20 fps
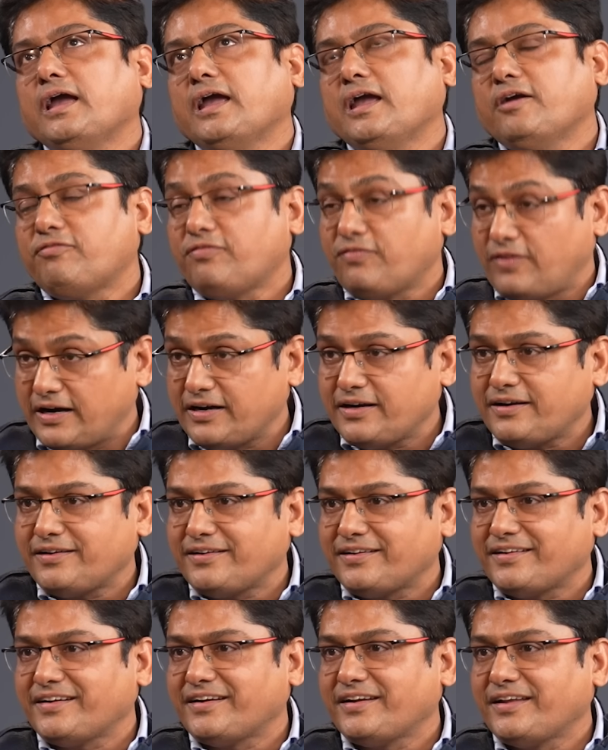a fund
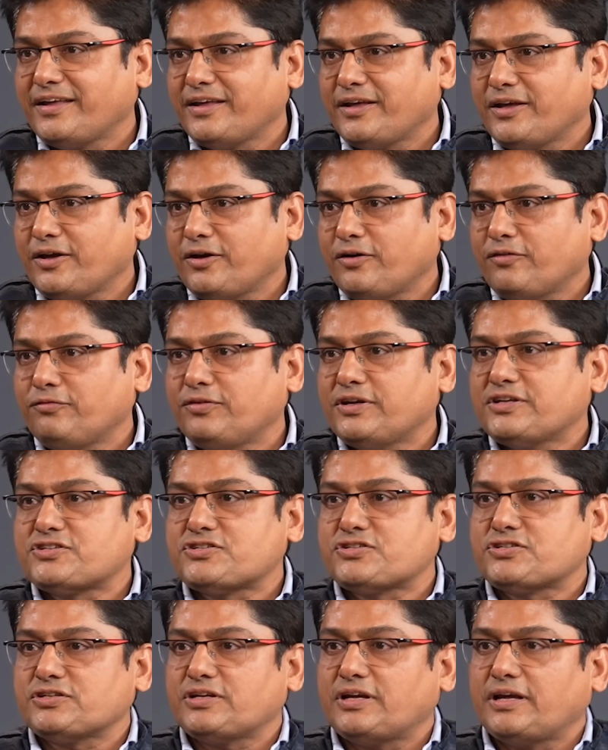
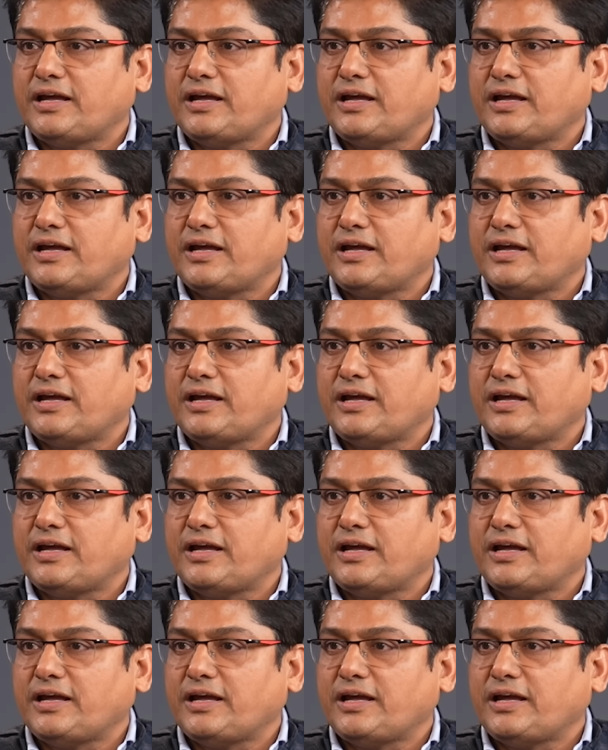which